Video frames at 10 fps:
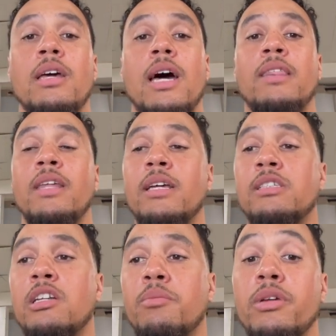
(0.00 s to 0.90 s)
I think it's
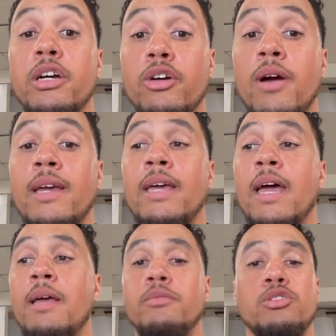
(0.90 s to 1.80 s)
going to be a great
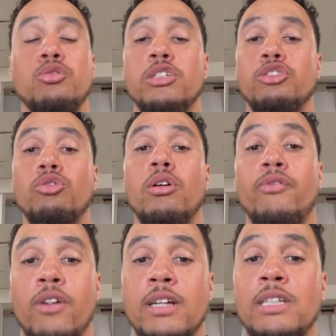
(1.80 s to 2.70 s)
game, two historic
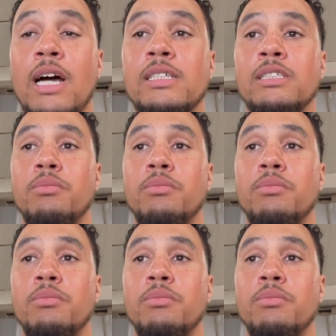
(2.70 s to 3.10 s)
franchises,